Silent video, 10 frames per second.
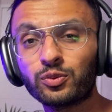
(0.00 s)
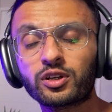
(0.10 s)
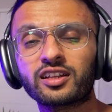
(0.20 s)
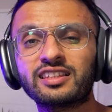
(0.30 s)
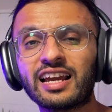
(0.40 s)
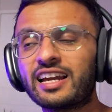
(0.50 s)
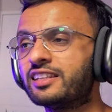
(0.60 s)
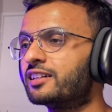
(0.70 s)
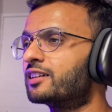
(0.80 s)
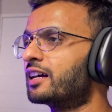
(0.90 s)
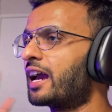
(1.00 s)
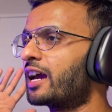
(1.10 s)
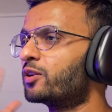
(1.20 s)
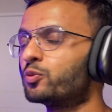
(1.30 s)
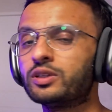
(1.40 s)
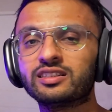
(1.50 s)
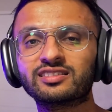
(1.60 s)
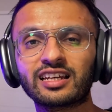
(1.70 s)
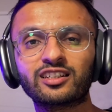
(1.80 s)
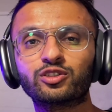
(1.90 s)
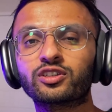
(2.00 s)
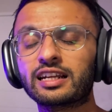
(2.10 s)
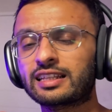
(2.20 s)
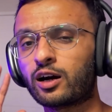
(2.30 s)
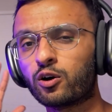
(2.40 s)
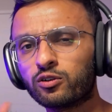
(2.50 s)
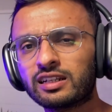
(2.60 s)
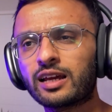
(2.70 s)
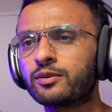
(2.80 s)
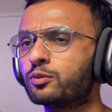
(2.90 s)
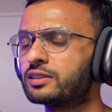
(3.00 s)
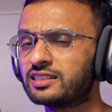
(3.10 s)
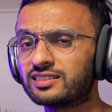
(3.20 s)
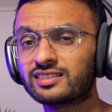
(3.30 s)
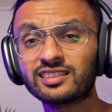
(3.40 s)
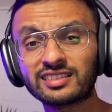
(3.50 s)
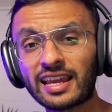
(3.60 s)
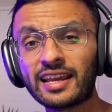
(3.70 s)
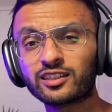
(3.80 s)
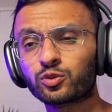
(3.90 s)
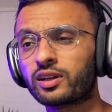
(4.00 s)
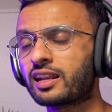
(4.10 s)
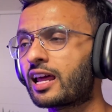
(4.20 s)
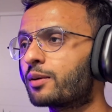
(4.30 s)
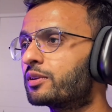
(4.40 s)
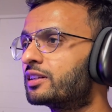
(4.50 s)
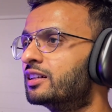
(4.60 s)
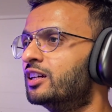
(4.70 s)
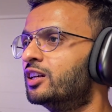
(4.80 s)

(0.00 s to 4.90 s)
we got the idea and we decided to create our own library, which is this A S one library,